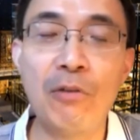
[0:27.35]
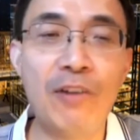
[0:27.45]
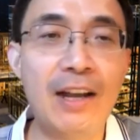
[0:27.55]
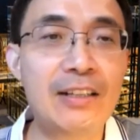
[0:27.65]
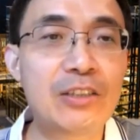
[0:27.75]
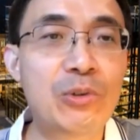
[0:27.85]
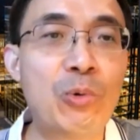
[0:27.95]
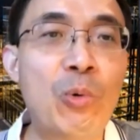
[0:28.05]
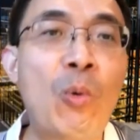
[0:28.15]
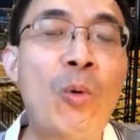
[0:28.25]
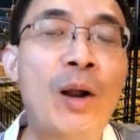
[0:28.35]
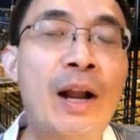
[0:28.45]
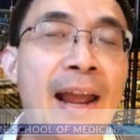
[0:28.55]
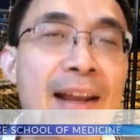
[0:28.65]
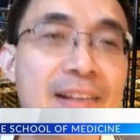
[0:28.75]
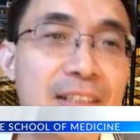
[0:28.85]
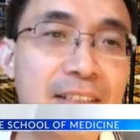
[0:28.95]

virus to enter the